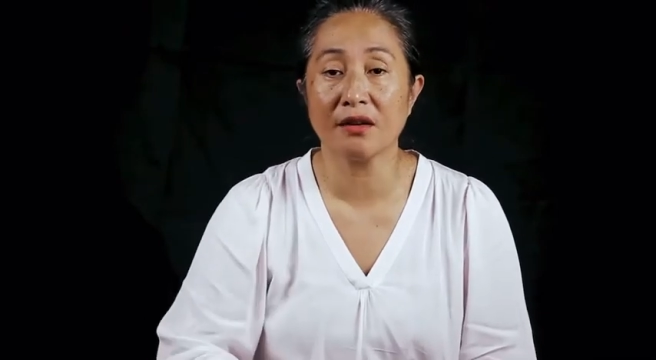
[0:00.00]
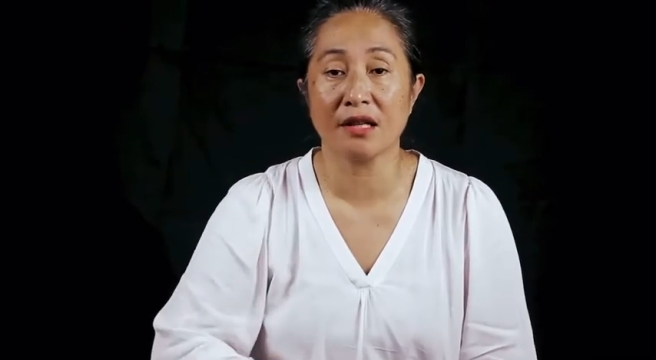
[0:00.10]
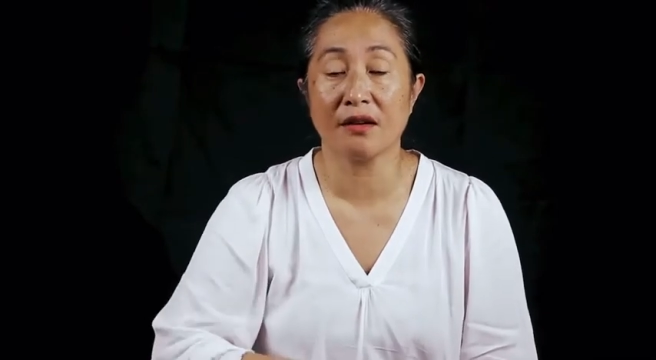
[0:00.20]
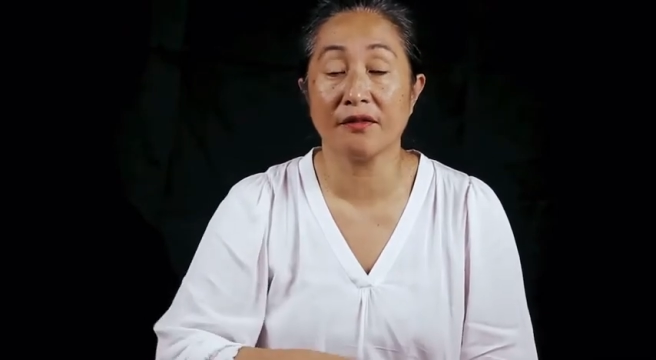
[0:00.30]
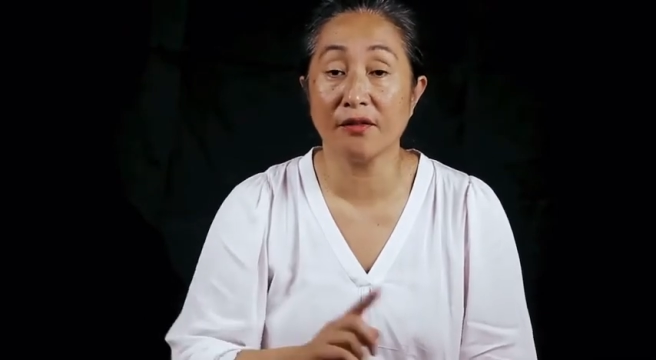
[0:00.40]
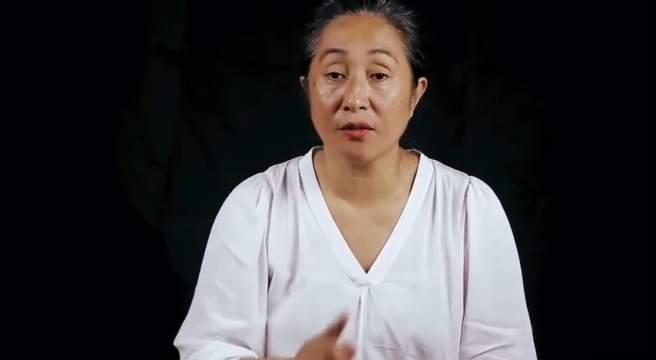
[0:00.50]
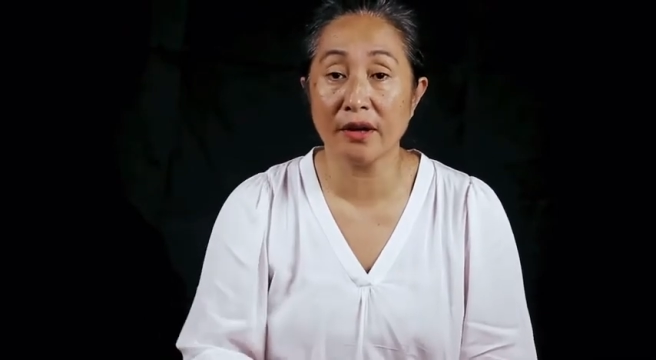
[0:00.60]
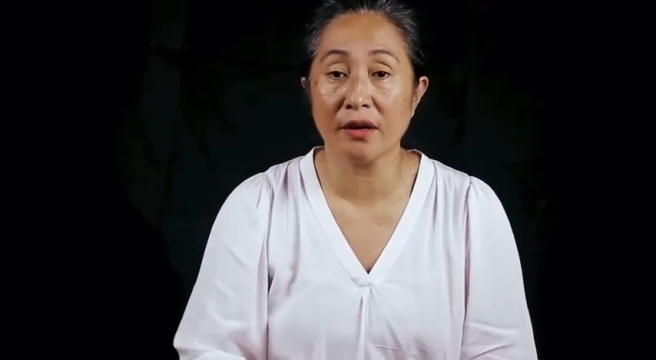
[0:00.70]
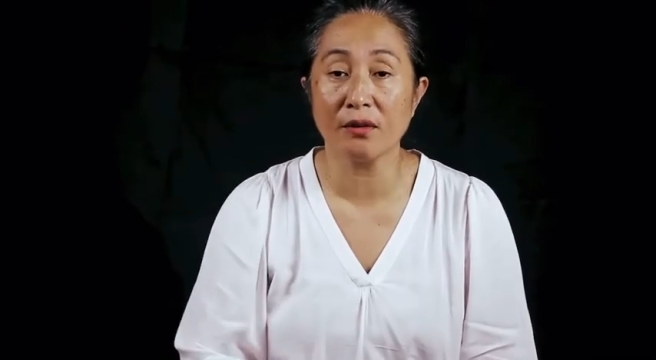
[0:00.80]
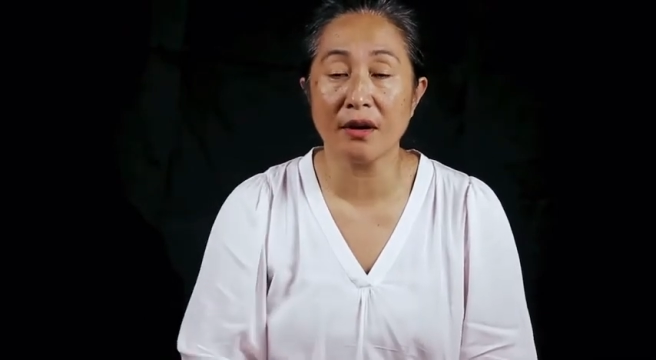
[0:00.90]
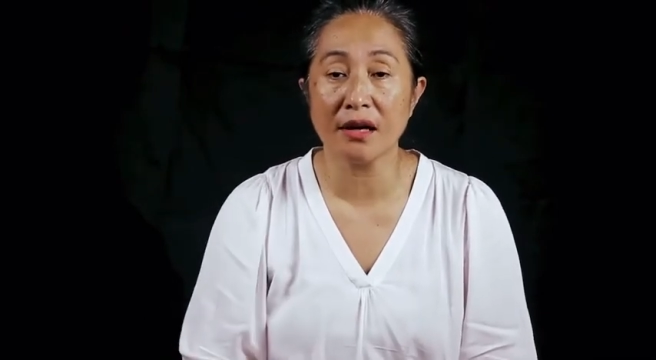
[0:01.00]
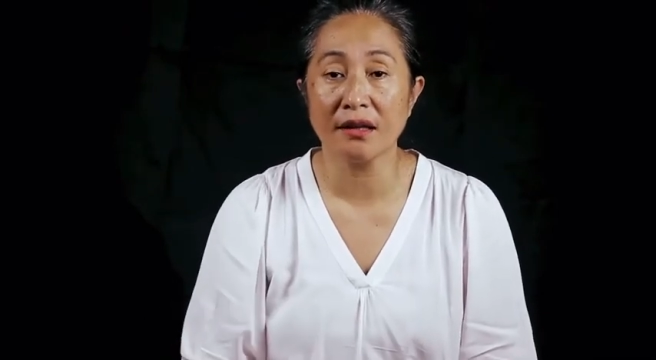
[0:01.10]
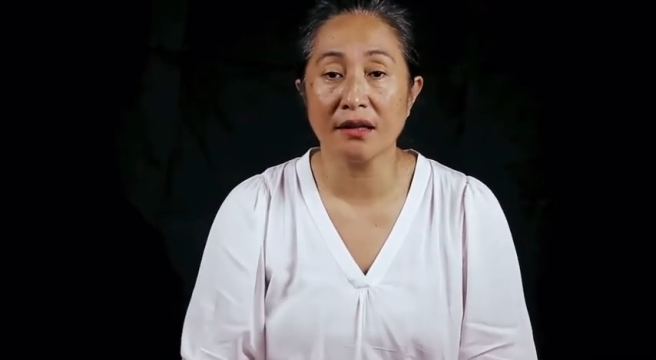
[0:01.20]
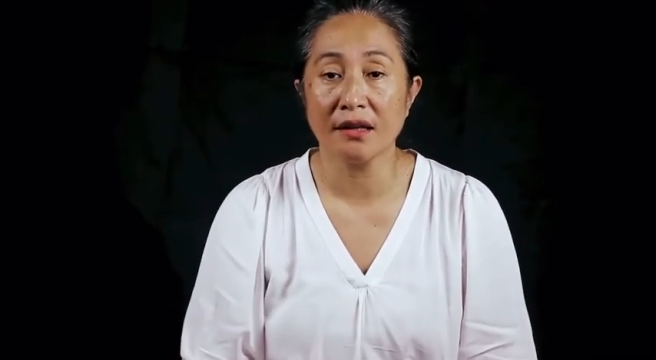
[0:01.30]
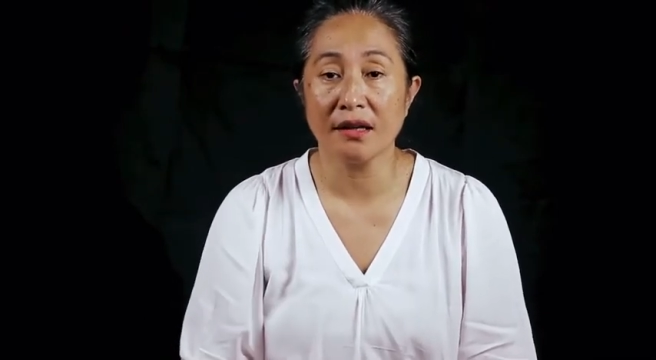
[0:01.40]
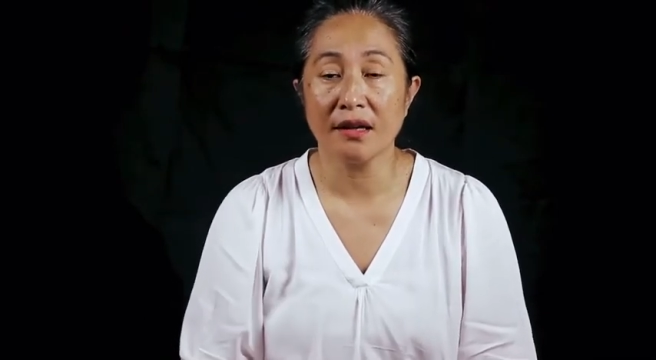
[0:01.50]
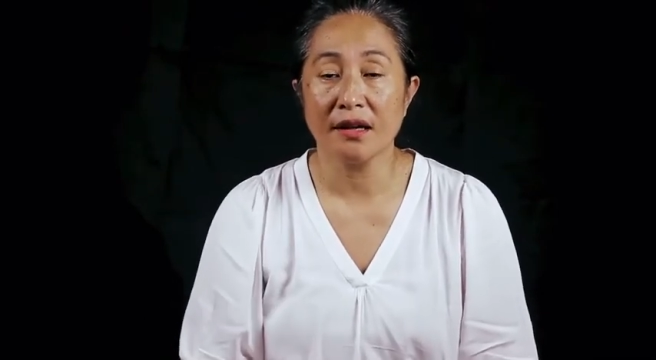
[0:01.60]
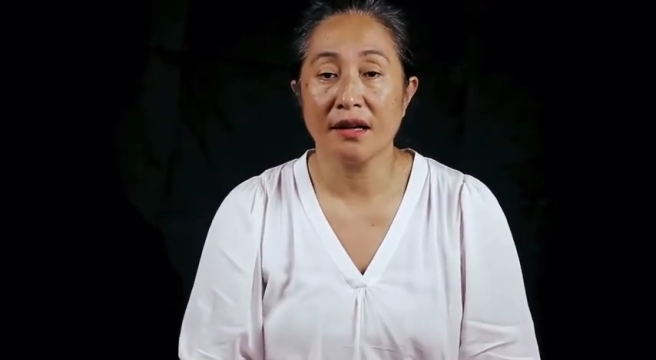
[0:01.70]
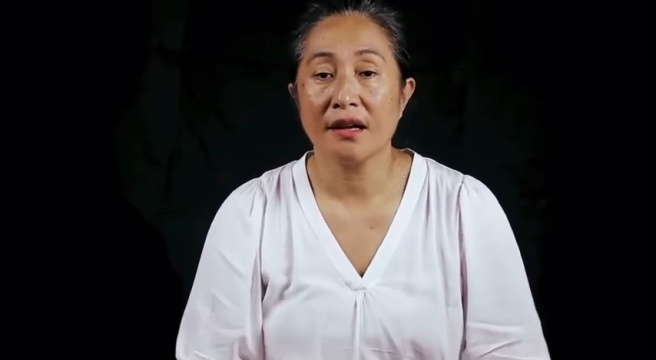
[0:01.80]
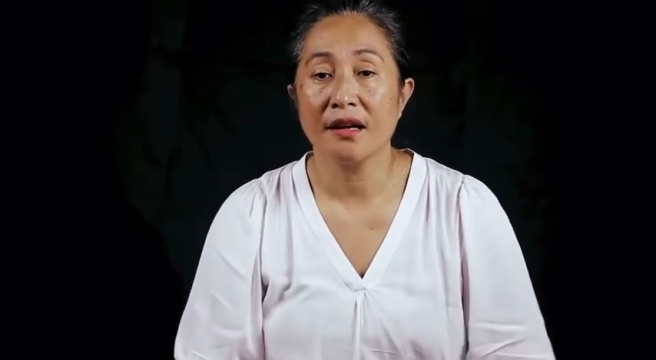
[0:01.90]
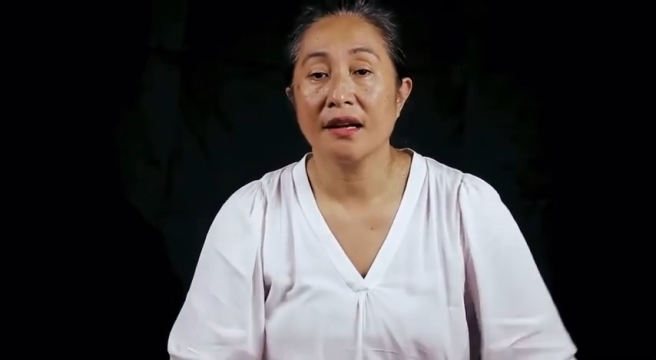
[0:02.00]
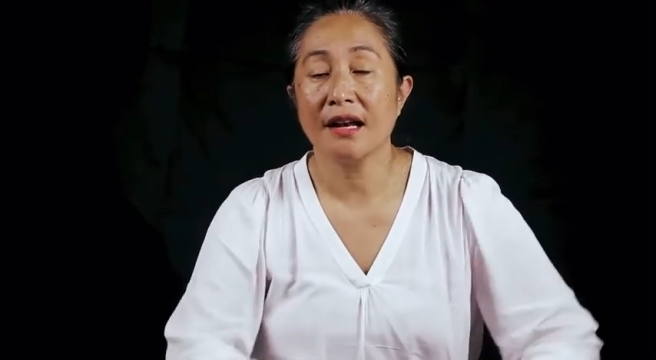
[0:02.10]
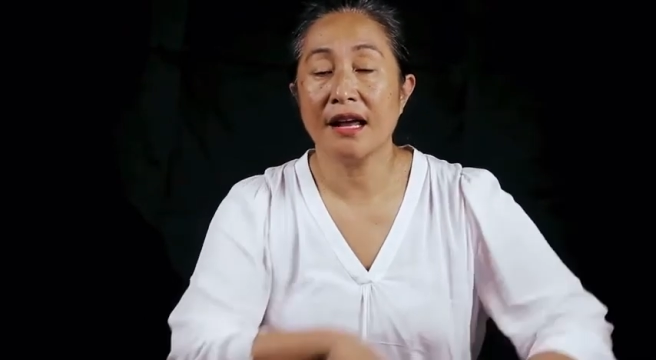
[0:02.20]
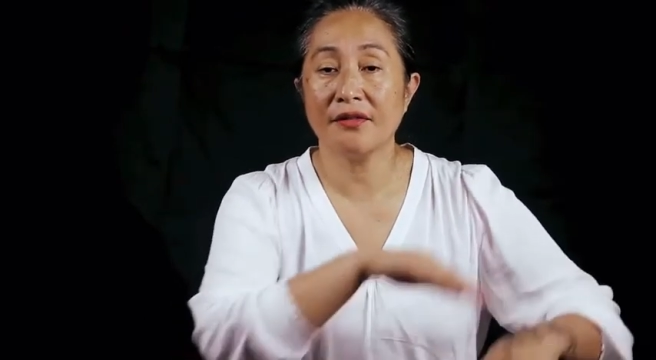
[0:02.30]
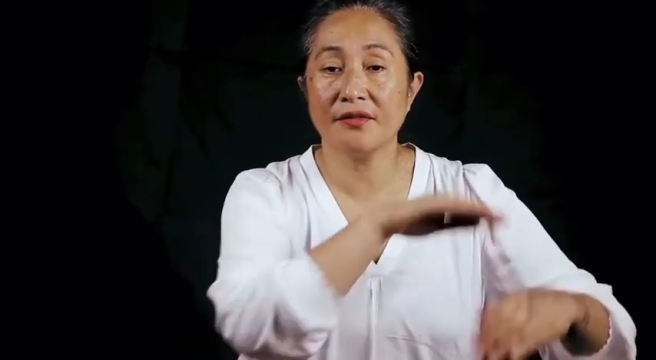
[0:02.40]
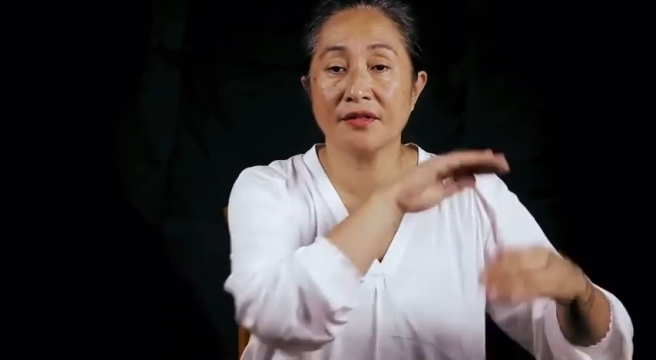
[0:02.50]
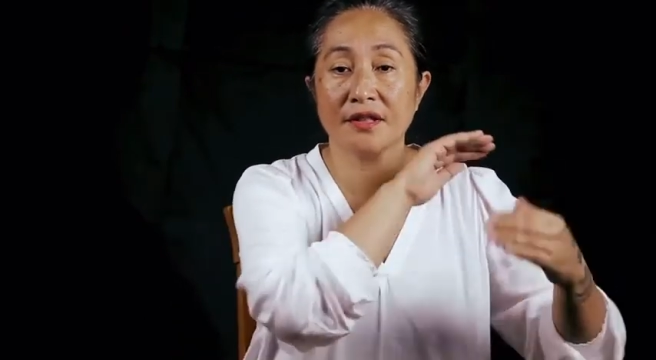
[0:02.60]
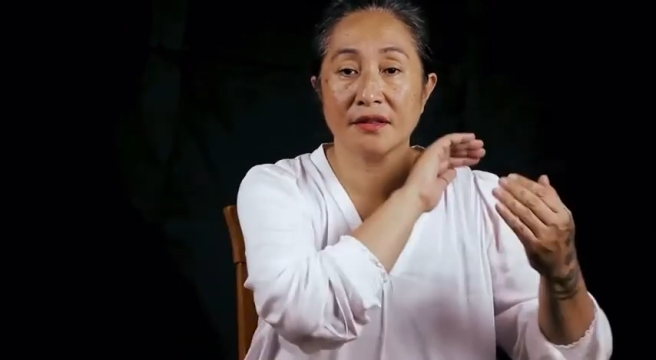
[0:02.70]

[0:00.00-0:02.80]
out fu e ua, left